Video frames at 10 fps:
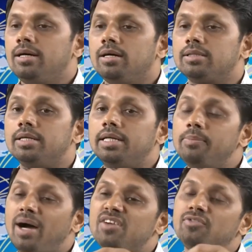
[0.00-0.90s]
the
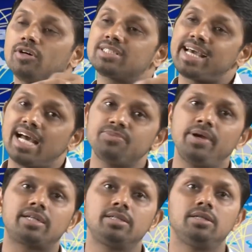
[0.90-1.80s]
demand for scarce
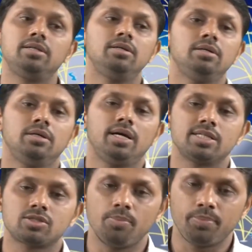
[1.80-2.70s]
factor
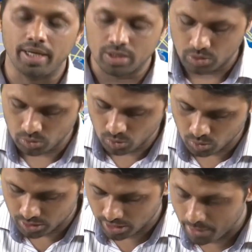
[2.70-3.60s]
as compared
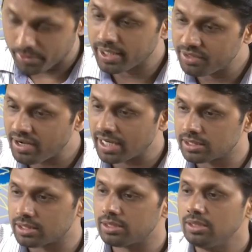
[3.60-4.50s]
to the abundant
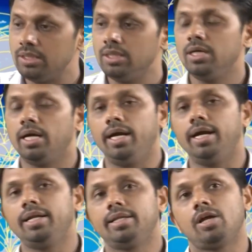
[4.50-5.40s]
factor,
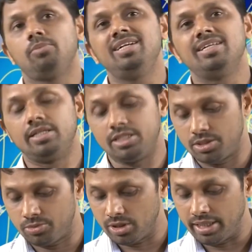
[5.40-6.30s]
and there will be
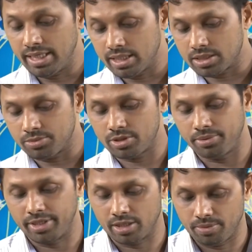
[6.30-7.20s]
redistribution
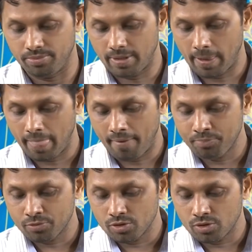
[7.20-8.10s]
of income.
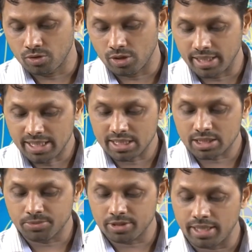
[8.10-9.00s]
So, the
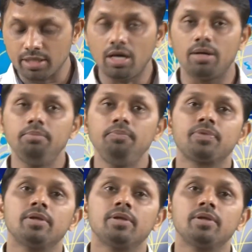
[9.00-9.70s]
redistribution income